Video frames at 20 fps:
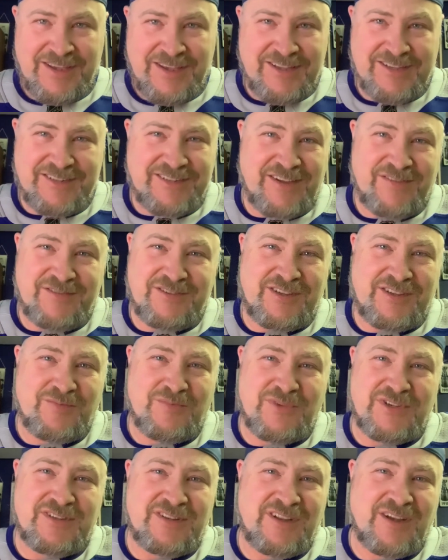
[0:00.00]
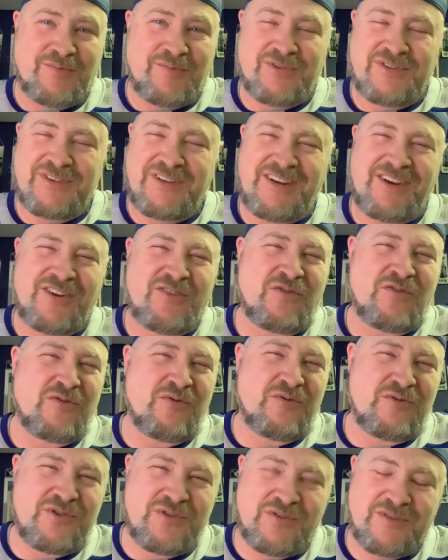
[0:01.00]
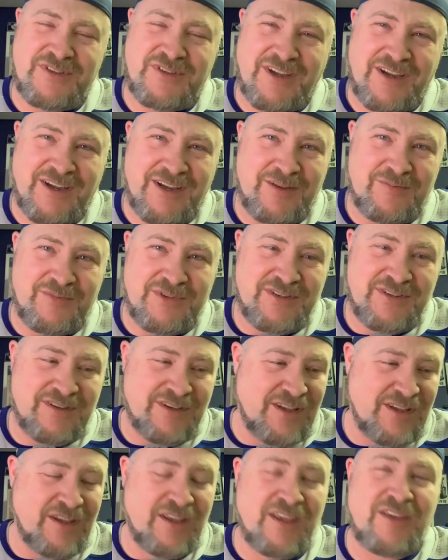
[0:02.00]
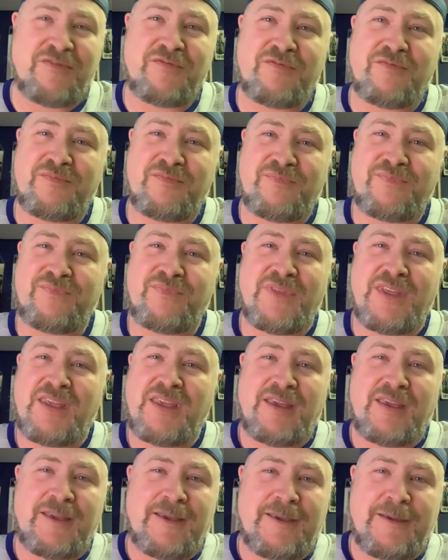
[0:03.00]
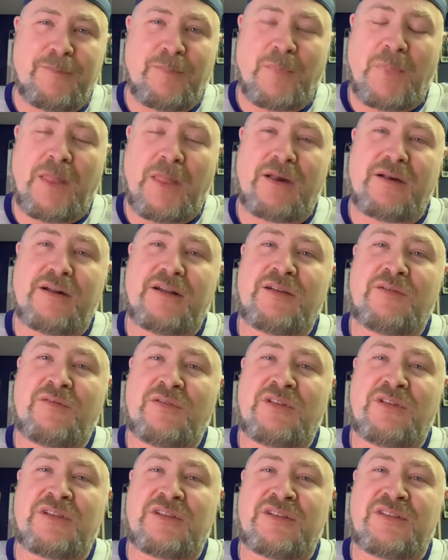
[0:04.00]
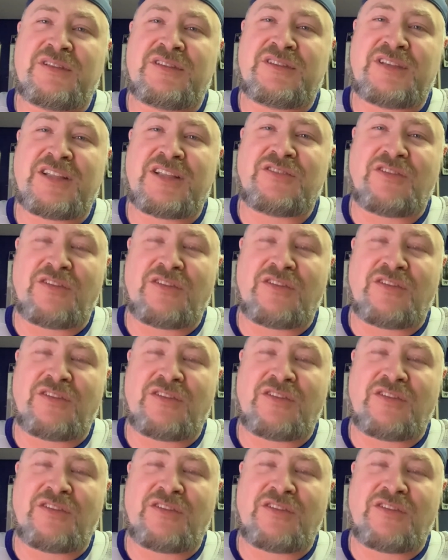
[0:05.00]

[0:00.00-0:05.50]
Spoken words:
17 missed doubles. And in crucial times, if the sets are